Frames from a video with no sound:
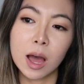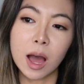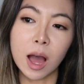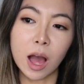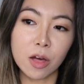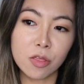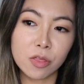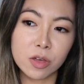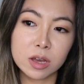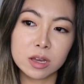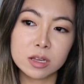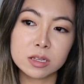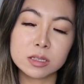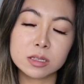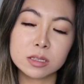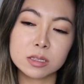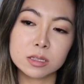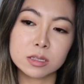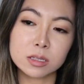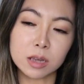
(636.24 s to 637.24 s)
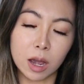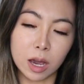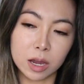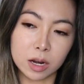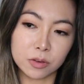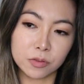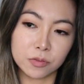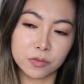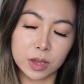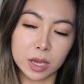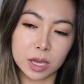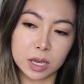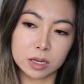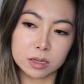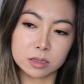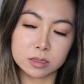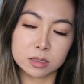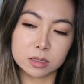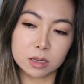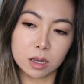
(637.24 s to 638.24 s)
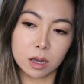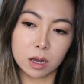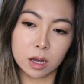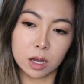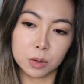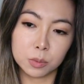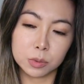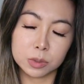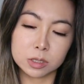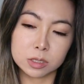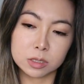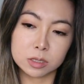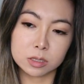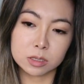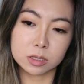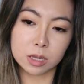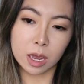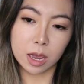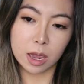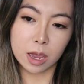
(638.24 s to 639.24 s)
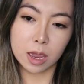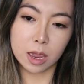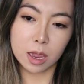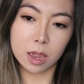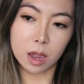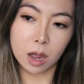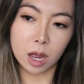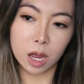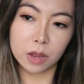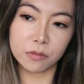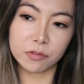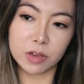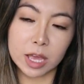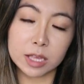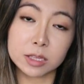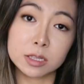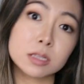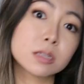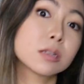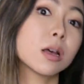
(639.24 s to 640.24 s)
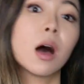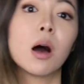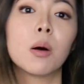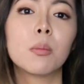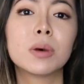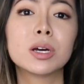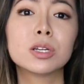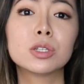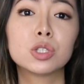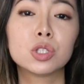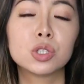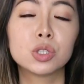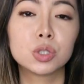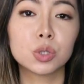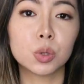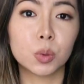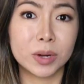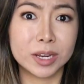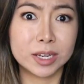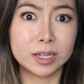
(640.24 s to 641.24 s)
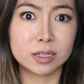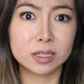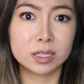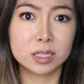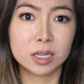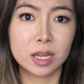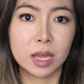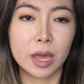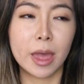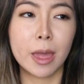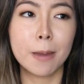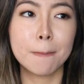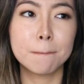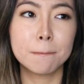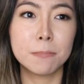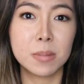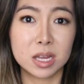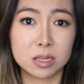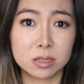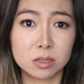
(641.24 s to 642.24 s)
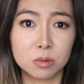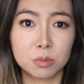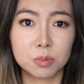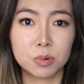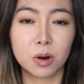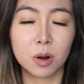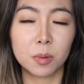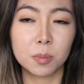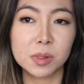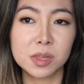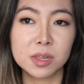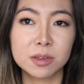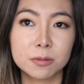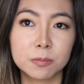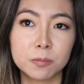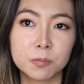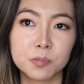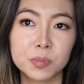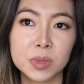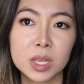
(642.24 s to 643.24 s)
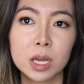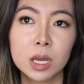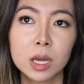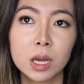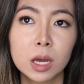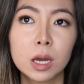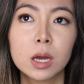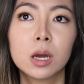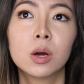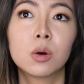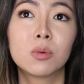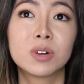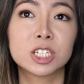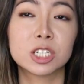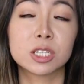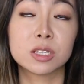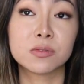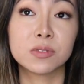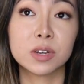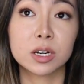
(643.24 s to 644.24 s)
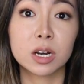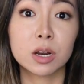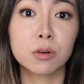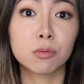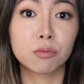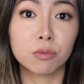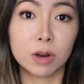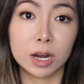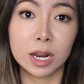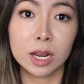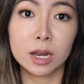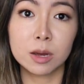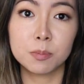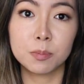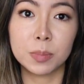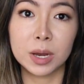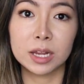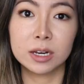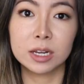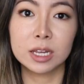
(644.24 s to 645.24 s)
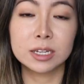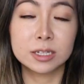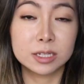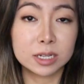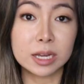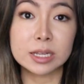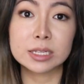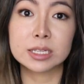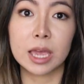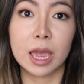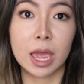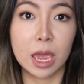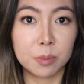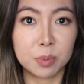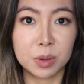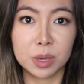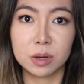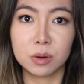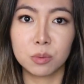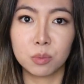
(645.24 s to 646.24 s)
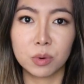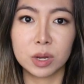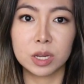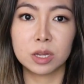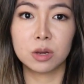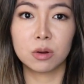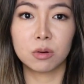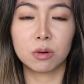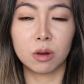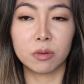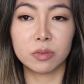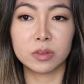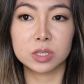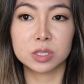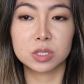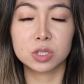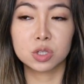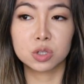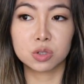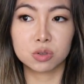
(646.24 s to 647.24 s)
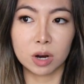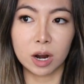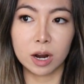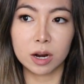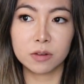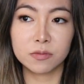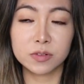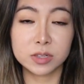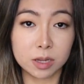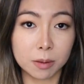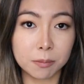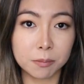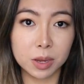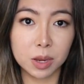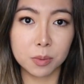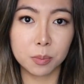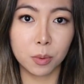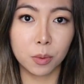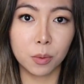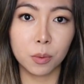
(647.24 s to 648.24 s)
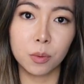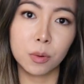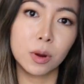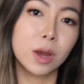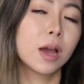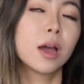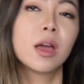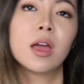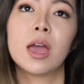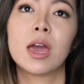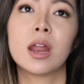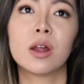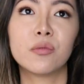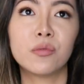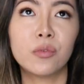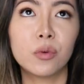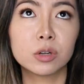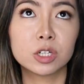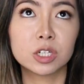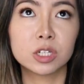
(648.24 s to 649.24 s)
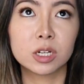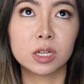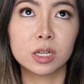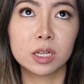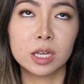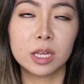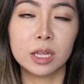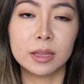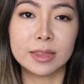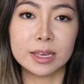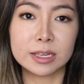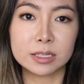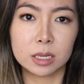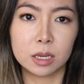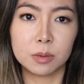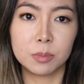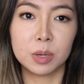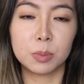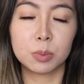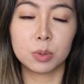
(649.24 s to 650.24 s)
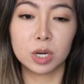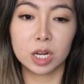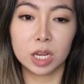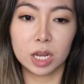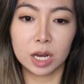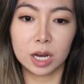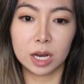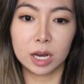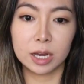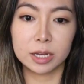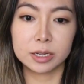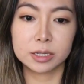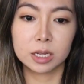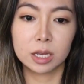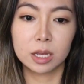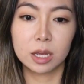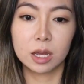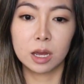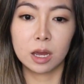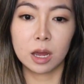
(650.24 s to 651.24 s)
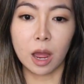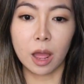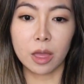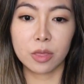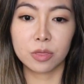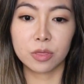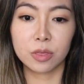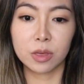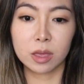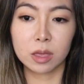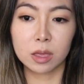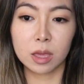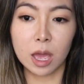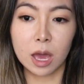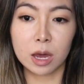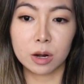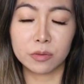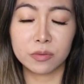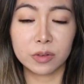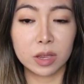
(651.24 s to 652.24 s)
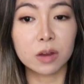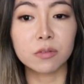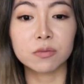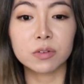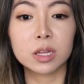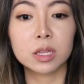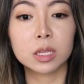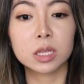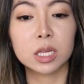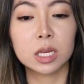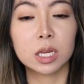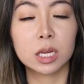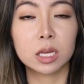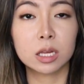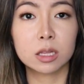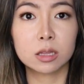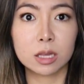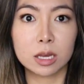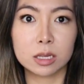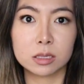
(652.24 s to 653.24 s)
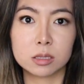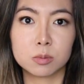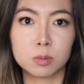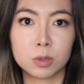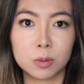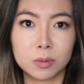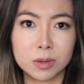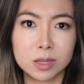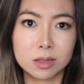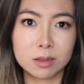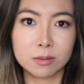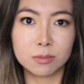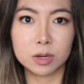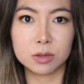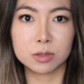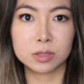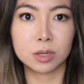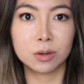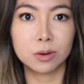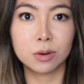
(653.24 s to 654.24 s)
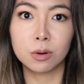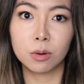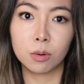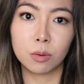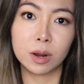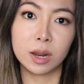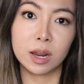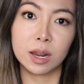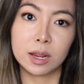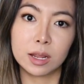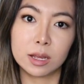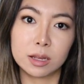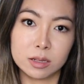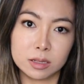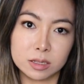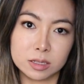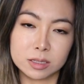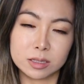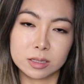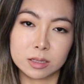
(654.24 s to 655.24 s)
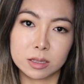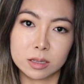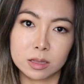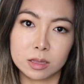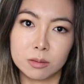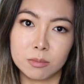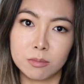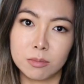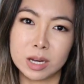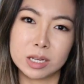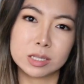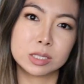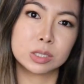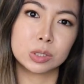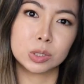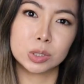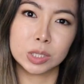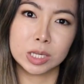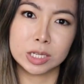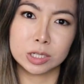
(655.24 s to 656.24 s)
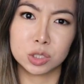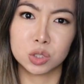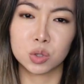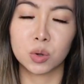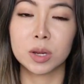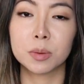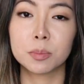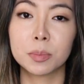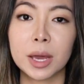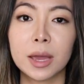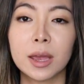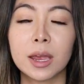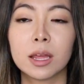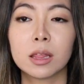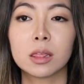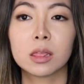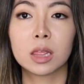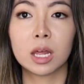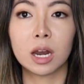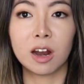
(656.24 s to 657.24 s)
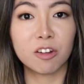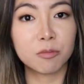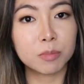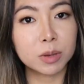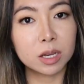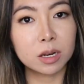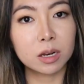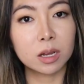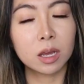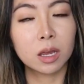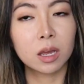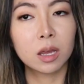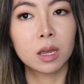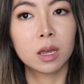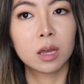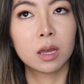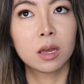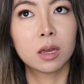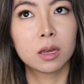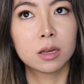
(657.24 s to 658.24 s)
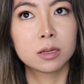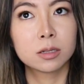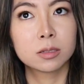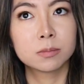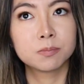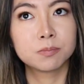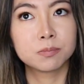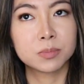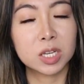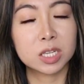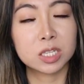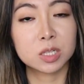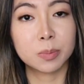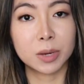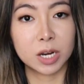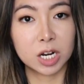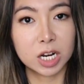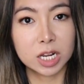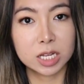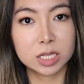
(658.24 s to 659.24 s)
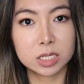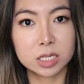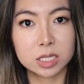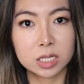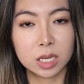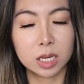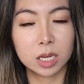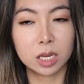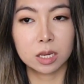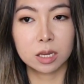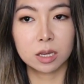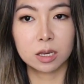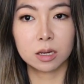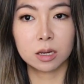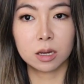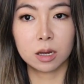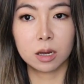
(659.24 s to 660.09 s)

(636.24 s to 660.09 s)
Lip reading: Other side effects, I would say I've had some joint and muscle problem, which is very rare, but it does happen when you're on this drug for some people, and unfortunately that's hit me pretty hard. I think out of everything, that's probably the most annoying is the muscle and joint pain that I've been experiencing.